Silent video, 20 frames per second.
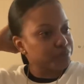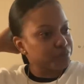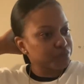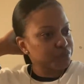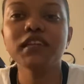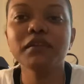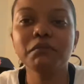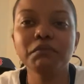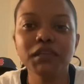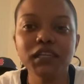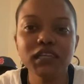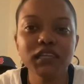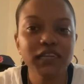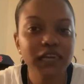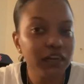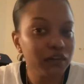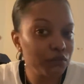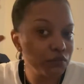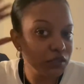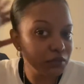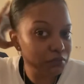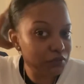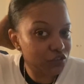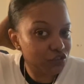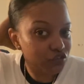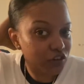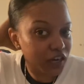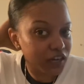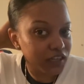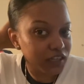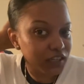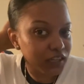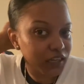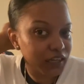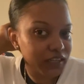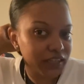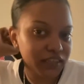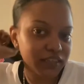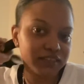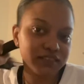be that we be trying to
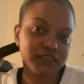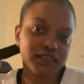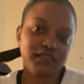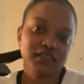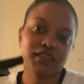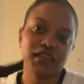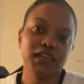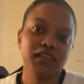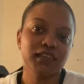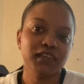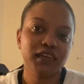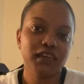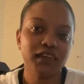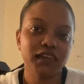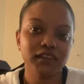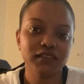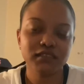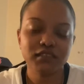like entertain the ex.